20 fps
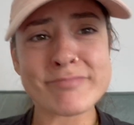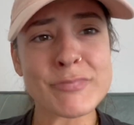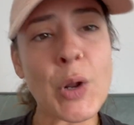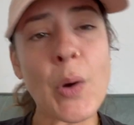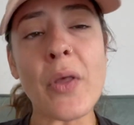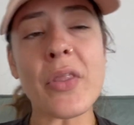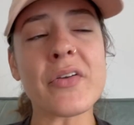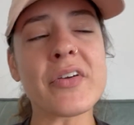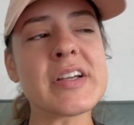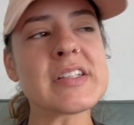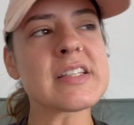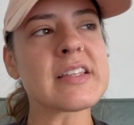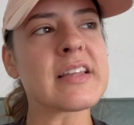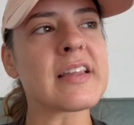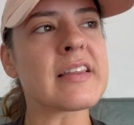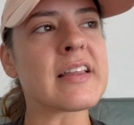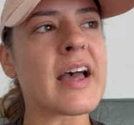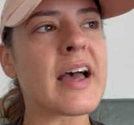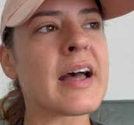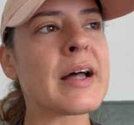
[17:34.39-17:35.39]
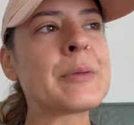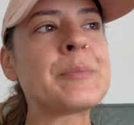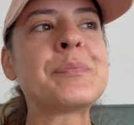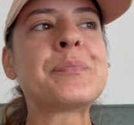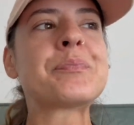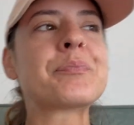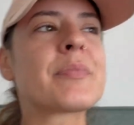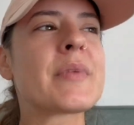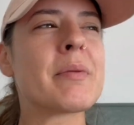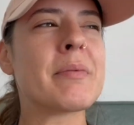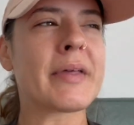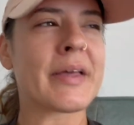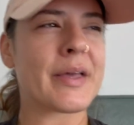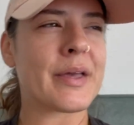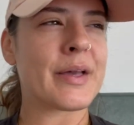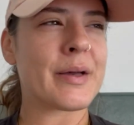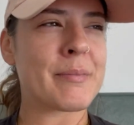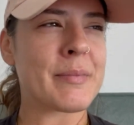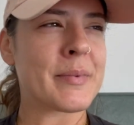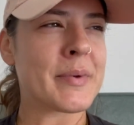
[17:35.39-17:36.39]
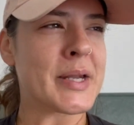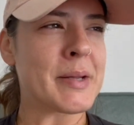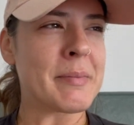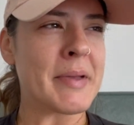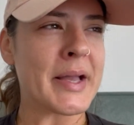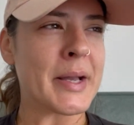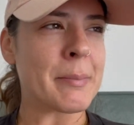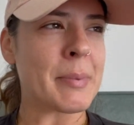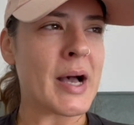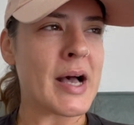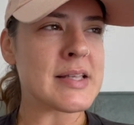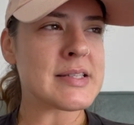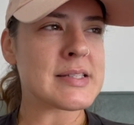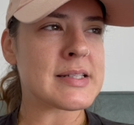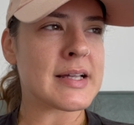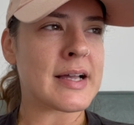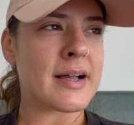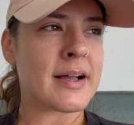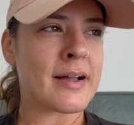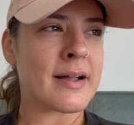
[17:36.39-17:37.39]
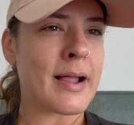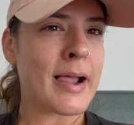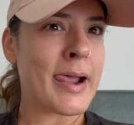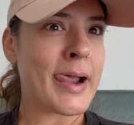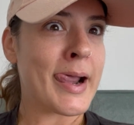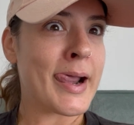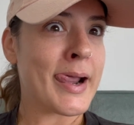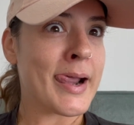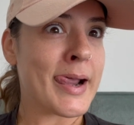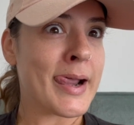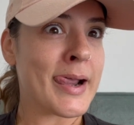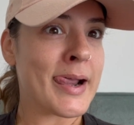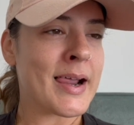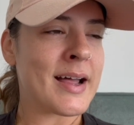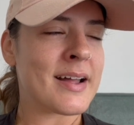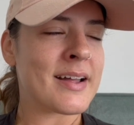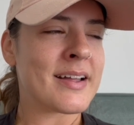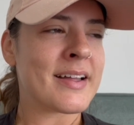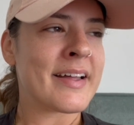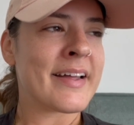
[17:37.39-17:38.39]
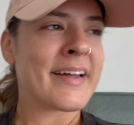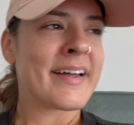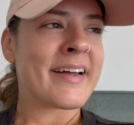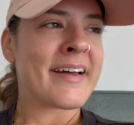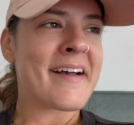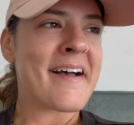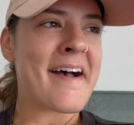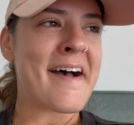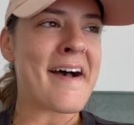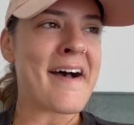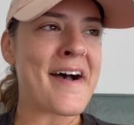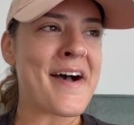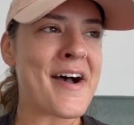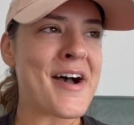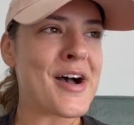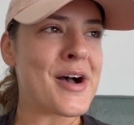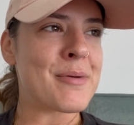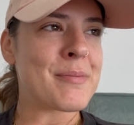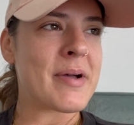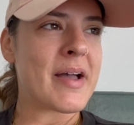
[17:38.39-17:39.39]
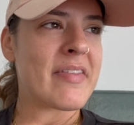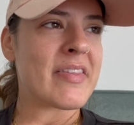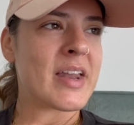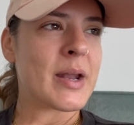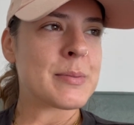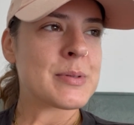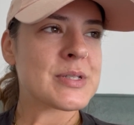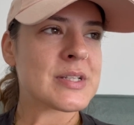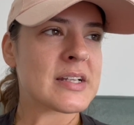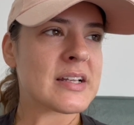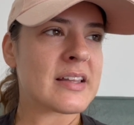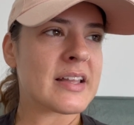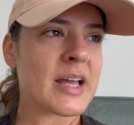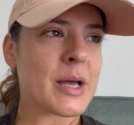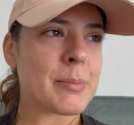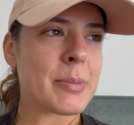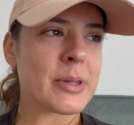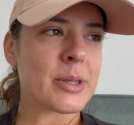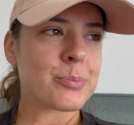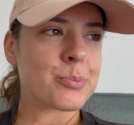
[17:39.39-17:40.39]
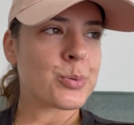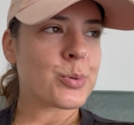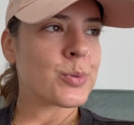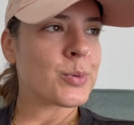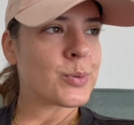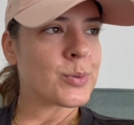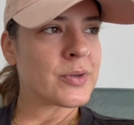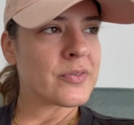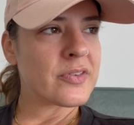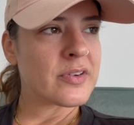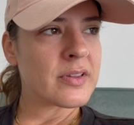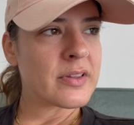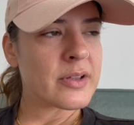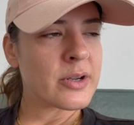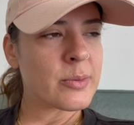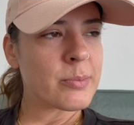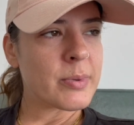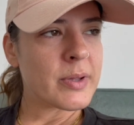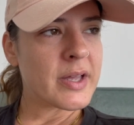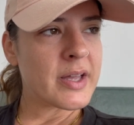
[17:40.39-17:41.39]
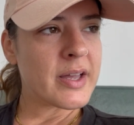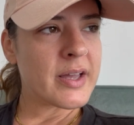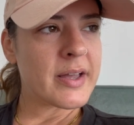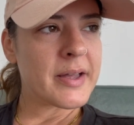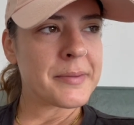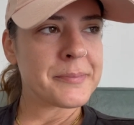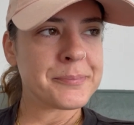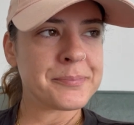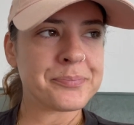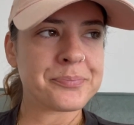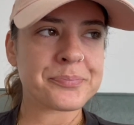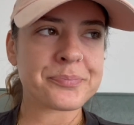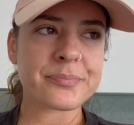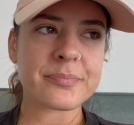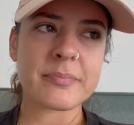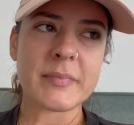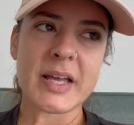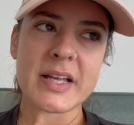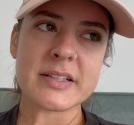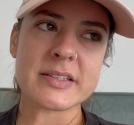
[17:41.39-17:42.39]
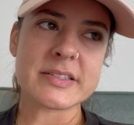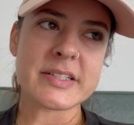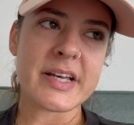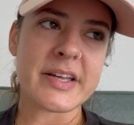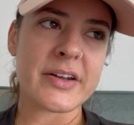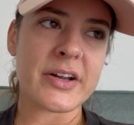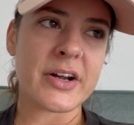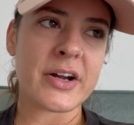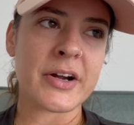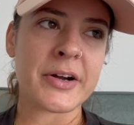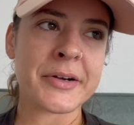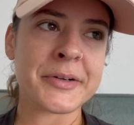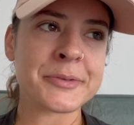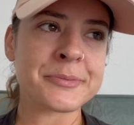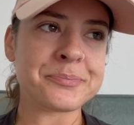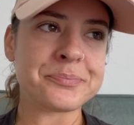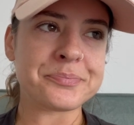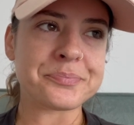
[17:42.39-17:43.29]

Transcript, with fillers: no other reason than that. I'm thinking I'm gonna make a pasta. Um, and then I'm just gonna lay out by the pool for a little bit, make dinner,